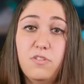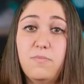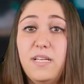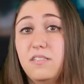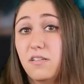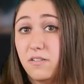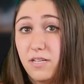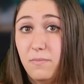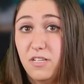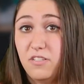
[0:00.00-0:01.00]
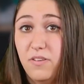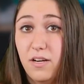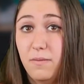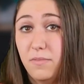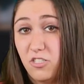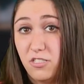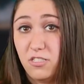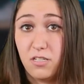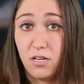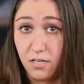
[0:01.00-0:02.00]
which makes your image very much
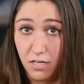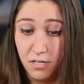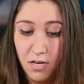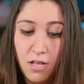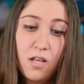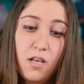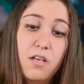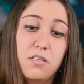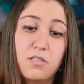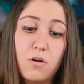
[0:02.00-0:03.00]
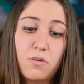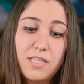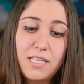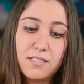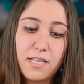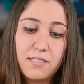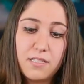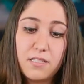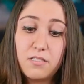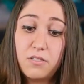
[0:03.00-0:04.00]
darker. So these
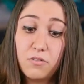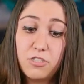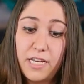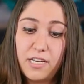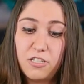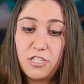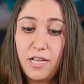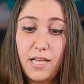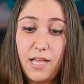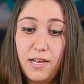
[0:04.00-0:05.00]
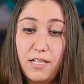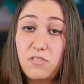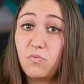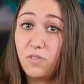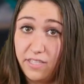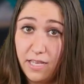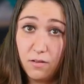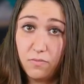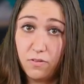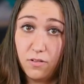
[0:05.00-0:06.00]
lenses don't change, and it's really
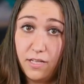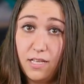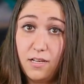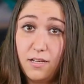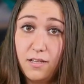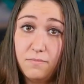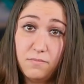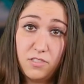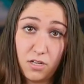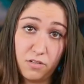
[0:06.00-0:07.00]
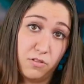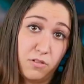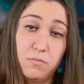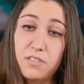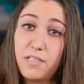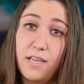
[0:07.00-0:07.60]
helpful in dark rooms